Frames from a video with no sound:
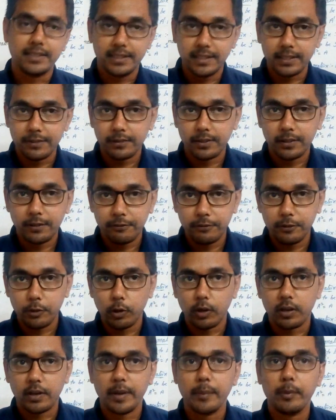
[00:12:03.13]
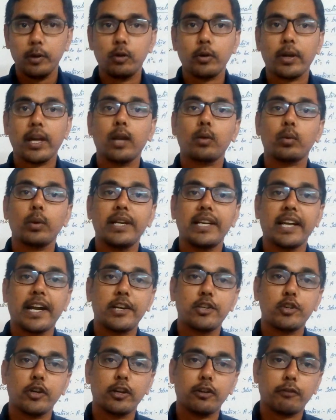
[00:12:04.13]
If you are able to calculate
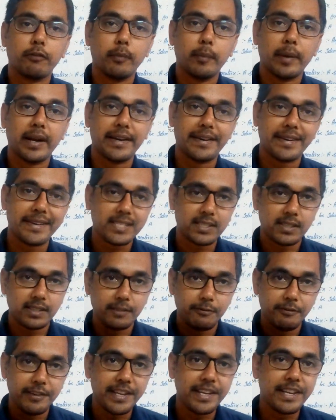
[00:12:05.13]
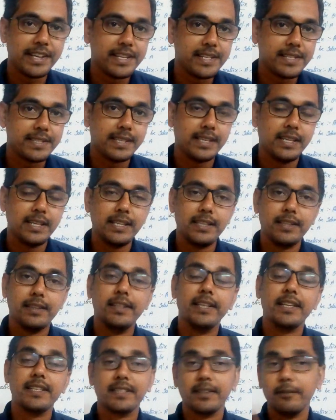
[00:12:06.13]
adjoint of a matrix very easily,
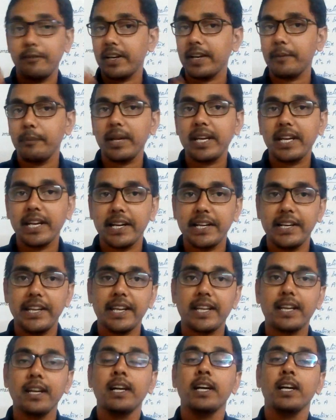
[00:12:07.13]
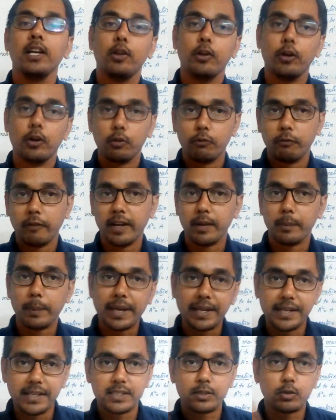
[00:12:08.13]
there is a very big headache. You have to find
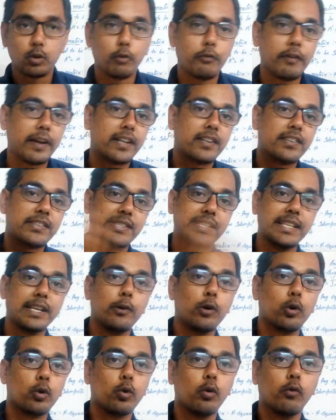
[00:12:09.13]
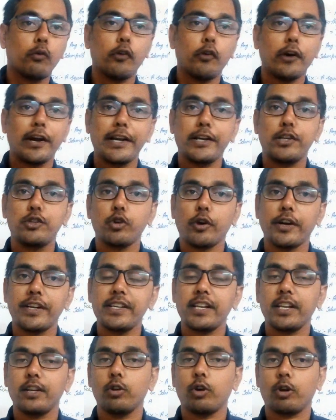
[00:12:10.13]
minus cofactors, then you have to go for
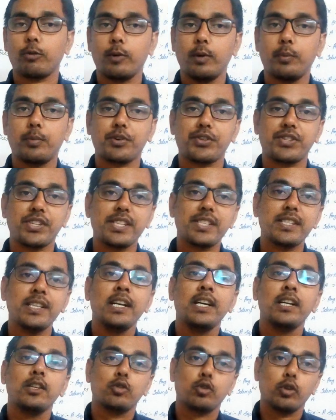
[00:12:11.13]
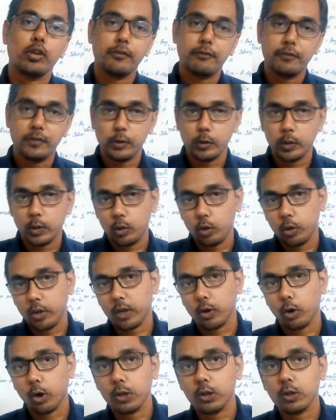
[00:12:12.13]
adjoint in normal process. So if you are
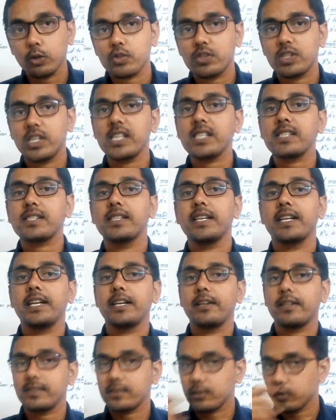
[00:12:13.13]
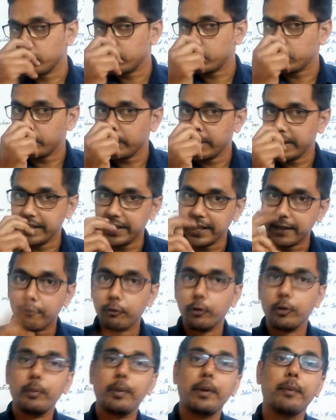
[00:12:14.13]
doing all those things, then it is going to be headache
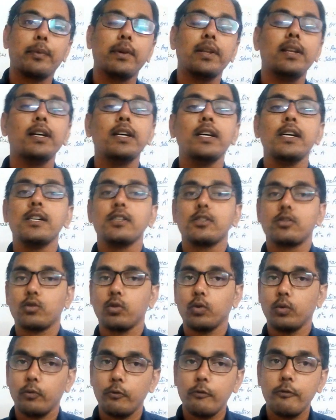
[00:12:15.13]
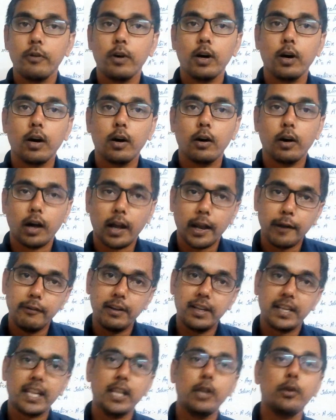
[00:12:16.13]
for people. So I
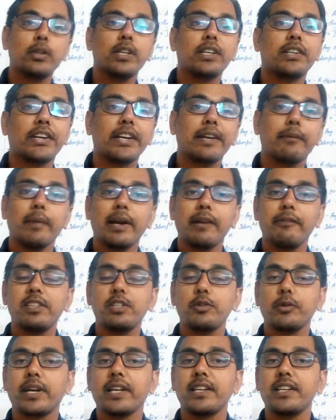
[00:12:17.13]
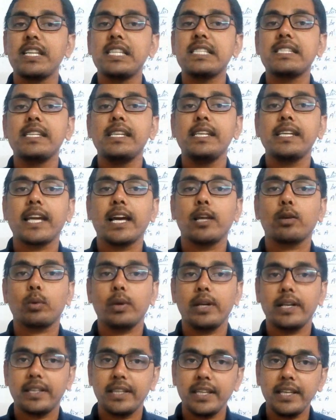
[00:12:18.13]
will tell you the trick by which you can easily
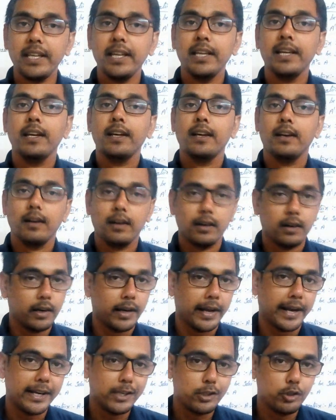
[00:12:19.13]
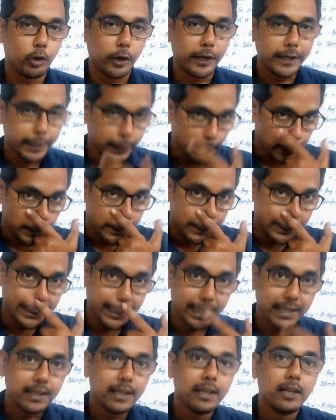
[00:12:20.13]
calculate the adjoint.
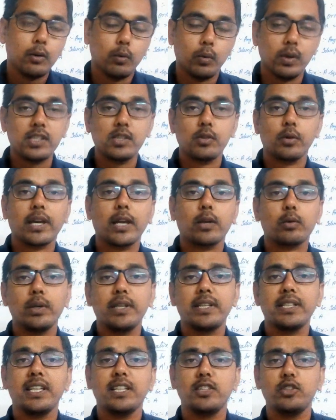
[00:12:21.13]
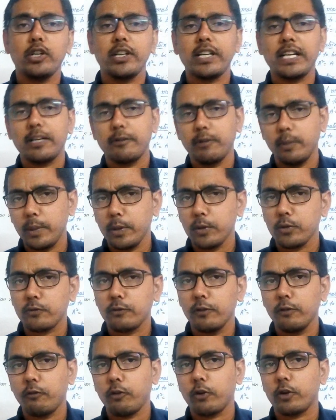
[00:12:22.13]
Then once you calculate the adjoint, it will be
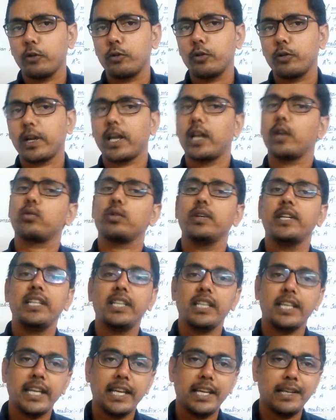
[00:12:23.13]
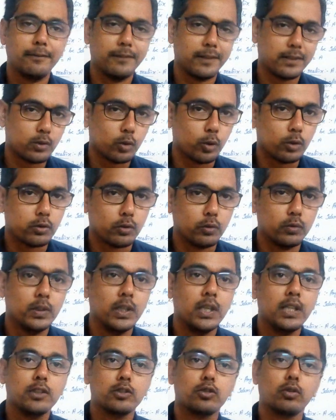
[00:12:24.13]
useful for you to calculate A inverse also.
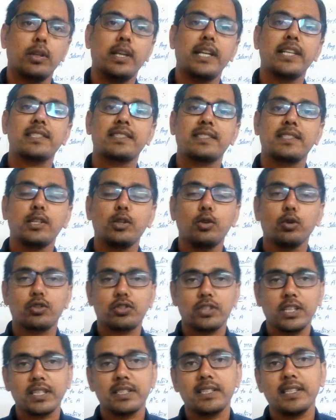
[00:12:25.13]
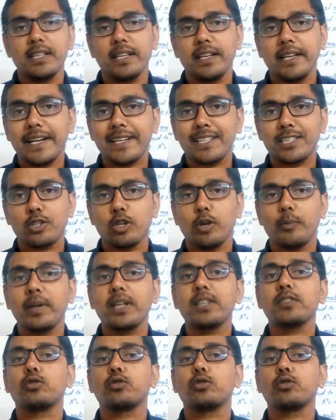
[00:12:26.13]
So let's see those things in the next topic.